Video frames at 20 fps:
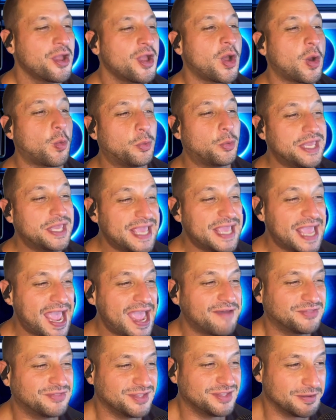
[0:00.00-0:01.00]
We
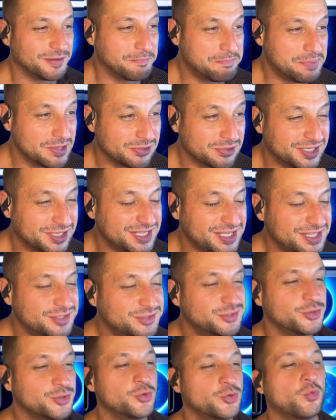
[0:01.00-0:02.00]
have the ability
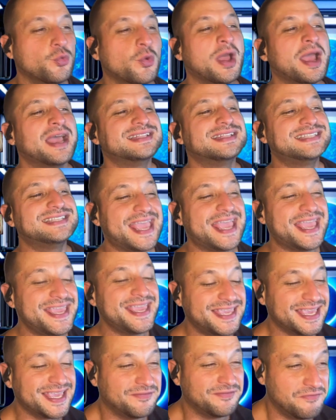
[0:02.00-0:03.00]
to take
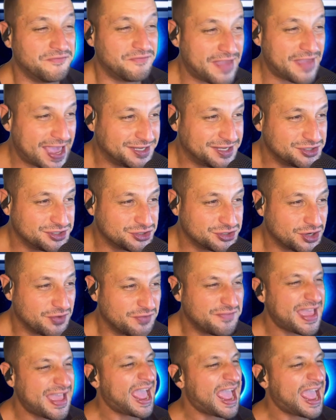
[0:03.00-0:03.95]
advantage of,